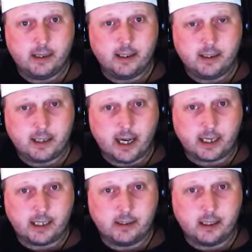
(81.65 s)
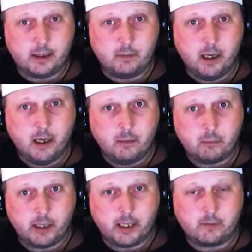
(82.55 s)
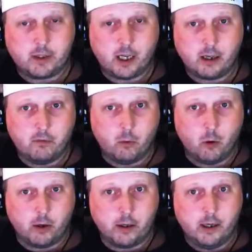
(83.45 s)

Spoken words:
attacking team playing a tug-of-war,